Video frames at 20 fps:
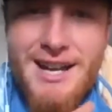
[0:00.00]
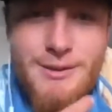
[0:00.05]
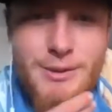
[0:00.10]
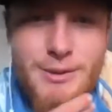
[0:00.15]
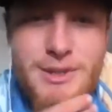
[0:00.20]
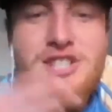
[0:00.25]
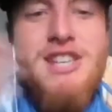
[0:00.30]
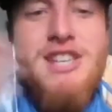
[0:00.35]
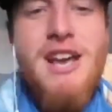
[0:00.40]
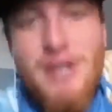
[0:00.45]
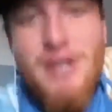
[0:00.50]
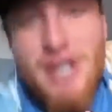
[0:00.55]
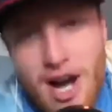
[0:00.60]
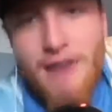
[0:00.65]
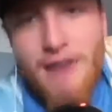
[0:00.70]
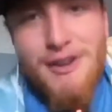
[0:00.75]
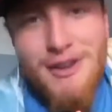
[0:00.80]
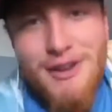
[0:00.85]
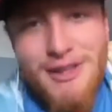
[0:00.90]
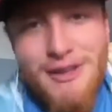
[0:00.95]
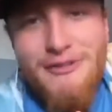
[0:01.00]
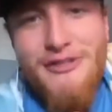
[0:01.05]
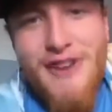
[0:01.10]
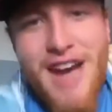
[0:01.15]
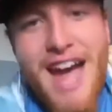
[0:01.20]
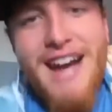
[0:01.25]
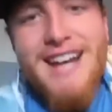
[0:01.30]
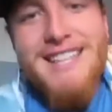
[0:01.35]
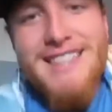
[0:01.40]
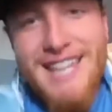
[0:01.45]
We just have to cover the
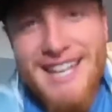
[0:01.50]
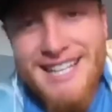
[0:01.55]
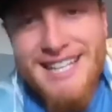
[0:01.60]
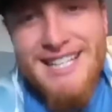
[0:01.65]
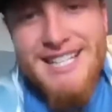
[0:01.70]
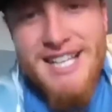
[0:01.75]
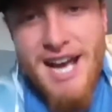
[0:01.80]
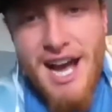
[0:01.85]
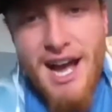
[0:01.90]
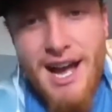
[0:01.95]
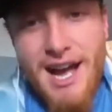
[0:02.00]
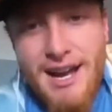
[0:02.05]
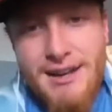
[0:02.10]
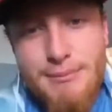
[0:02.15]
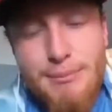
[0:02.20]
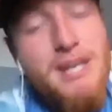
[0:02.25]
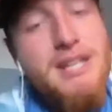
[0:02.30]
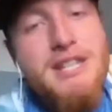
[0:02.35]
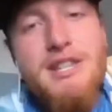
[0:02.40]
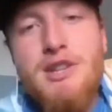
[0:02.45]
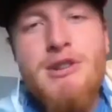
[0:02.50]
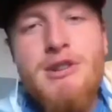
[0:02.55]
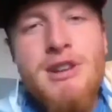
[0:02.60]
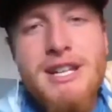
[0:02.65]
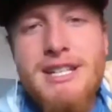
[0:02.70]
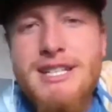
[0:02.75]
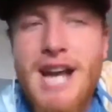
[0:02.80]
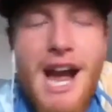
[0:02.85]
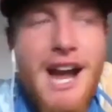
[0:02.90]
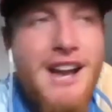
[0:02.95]
fact that he died. But dude,
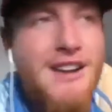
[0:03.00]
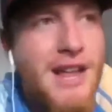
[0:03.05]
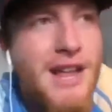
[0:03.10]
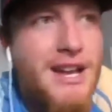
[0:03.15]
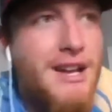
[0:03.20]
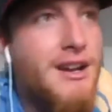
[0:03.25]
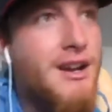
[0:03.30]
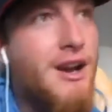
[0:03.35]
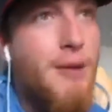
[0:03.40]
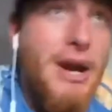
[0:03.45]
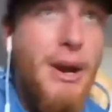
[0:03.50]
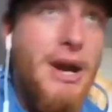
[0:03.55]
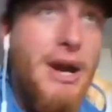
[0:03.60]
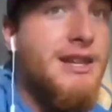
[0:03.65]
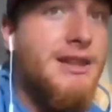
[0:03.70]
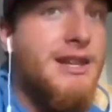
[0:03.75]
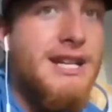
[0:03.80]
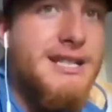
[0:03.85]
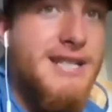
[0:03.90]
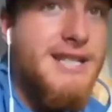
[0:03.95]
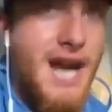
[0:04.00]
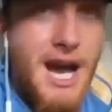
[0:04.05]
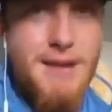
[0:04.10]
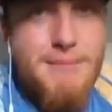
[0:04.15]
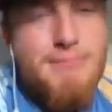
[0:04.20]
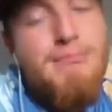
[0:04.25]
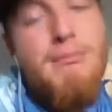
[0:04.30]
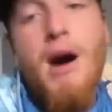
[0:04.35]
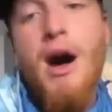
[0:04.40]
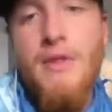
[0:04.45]
he died apparently he died
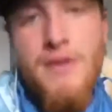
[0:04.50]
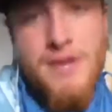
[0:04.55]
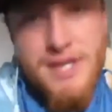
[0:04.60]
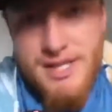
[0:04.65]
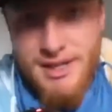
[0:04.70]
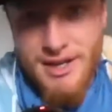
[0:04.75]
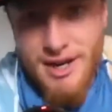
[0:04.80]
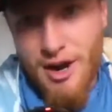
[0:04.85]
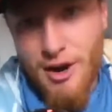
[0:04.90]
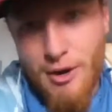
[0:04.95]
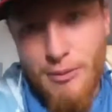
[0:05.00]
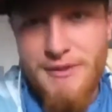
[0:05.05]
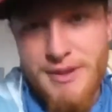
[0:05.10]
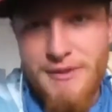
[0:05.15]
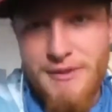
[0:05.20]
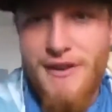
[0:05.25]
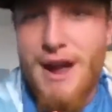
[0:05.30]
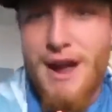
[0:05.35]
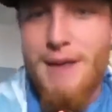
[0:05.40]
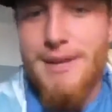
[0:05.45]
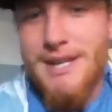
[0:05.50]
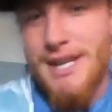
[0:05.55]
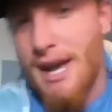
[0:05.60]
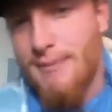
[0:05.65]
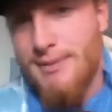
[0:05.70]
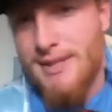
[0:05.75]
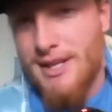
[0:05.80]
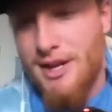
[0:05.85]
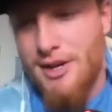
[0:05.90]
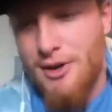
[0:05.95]
months ago, but the family
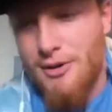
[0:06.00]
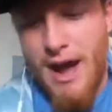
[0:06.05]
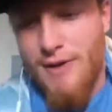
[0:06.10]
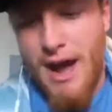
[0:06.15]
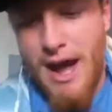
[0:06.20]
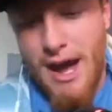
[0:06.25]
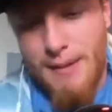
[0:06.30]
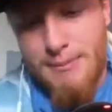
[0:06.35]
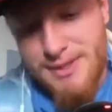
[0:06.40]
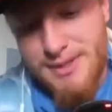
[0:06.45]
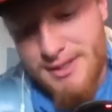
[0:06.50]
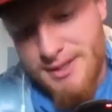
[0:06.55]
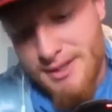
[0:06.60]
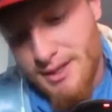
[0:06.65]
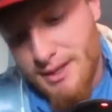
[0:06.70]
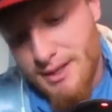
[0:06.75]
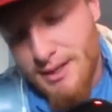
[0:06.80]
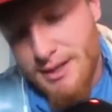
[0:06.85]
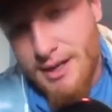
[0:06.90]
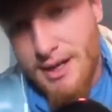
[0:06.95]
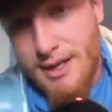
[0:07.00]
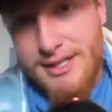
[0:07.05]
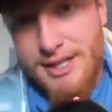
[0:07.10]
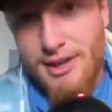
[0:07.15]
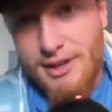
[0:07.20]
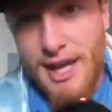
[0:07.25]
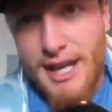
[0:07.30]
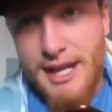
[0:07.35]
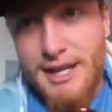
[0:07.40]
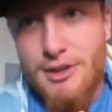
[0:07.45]
kept it under wraps
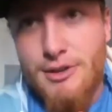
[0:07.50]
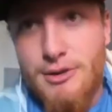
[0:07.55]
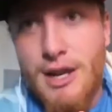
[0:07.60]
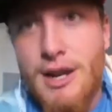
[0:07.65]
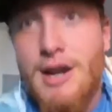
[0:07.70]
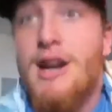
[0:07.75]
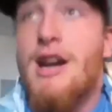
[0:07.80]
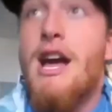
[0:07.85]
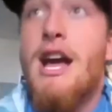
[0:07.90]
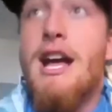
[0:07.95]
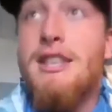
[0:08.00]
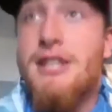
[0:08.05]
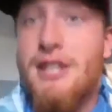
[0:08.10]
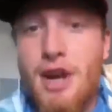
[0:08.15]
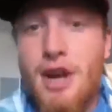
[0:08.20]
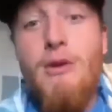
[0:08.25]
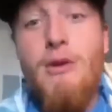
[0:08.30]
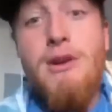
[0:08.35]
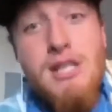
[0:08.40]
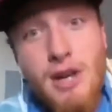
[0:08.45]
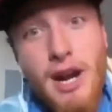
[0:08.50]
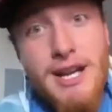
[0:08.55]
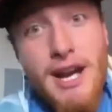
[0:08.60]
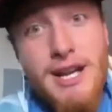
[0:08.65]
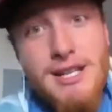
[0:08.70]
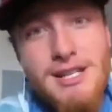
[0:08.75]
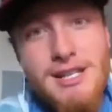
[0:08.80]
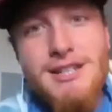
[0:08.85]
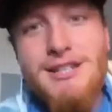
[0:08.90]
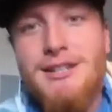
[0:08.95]
until like New Year. You know what's
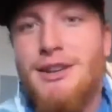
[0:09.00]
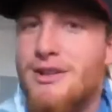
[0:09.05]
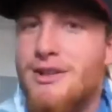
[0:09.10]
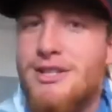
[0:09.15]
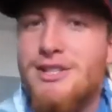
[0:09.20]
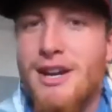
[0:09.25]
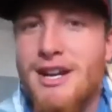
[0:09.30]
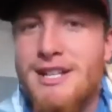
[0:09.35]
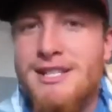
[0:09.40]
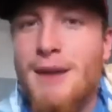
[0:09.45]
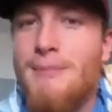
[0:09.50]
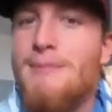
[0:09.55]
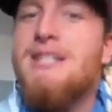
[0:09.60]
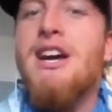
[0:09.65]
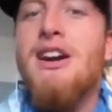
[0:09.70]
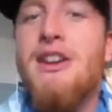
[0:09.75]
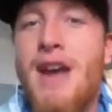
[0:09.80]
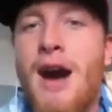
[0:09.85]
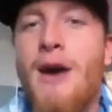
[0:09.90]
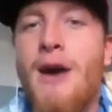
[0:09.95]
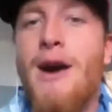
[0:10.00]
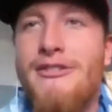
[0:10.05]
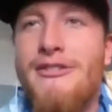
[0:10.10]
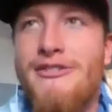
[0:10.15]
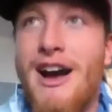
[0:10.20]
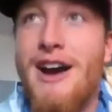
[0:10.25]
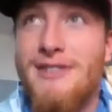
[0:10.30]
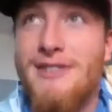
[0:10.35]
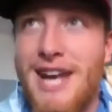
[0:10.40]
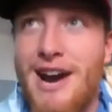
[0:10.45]
crazy? I'm gonna tell you how I
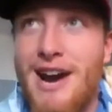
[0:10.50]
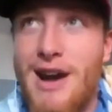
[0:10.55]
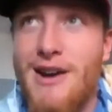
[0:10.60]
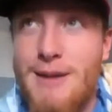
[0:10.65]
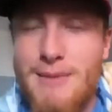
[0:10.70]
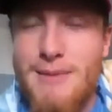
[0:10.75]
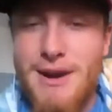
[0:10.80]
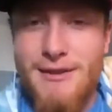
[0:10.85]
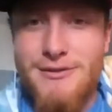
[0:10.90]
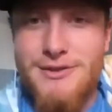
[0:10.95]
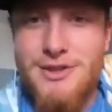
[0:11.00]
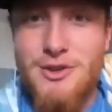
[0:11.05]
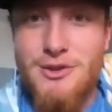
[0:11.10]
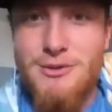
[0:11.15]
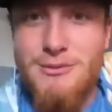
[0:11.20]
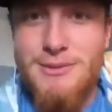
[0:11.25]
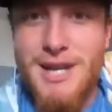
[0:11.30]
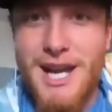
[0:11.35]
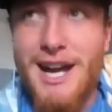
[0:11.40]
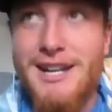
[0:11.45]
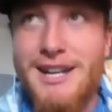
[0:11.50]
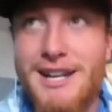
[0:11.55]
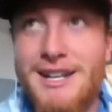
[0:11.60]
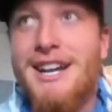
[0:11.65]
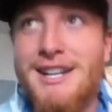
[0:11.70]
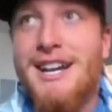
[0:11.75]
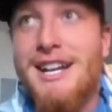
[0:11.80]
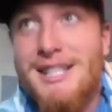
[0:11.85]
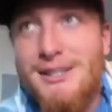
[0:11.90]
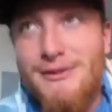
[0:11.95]
found out MF Doom died.
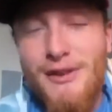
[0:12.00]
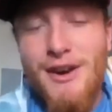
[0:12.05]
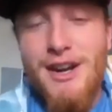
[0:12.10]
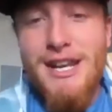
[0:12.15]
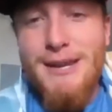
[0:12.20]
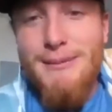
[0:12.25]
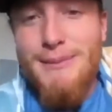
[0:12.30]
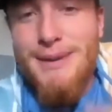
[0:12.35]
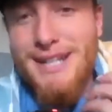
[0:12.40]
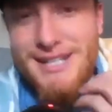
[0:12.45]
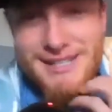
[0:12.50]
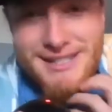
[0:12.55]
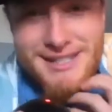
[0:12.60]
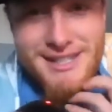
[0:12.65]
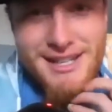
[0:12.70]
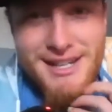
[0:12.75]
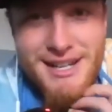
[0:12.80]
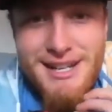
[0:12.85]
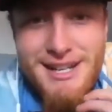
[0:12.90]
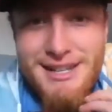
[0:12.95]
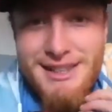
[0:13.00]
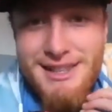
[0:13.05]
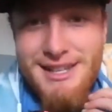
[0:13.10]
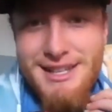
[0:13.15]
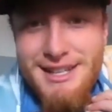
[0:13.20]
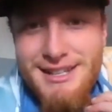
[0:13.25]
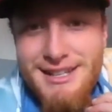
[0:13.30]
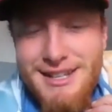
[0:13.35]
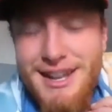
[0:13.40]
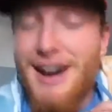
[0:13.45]
It's funny because
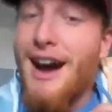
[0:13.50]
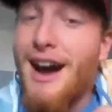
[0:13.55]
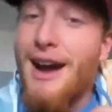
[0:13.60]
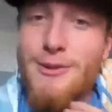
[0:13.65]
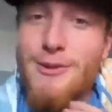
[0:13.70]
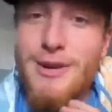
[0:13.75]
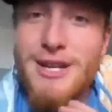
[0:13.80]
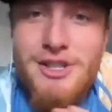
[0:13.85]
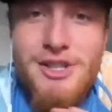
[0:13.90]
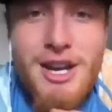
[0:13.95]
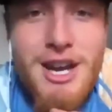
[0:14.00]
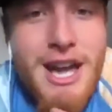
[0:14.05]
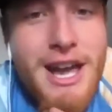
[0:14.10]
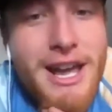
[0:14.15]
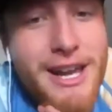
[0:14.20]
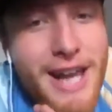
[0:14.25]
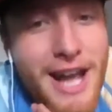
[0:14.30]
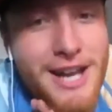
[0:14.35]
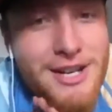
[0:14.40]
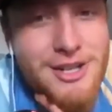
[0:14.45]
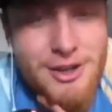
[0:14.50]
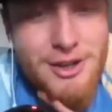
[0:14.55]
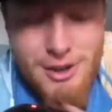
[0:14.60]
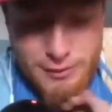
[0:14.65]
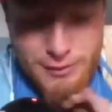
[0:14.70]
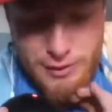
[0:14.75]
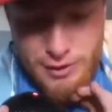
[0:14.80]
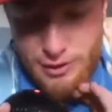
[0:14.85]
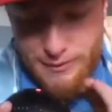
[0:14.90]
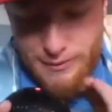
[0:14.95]
I wish he entered the room.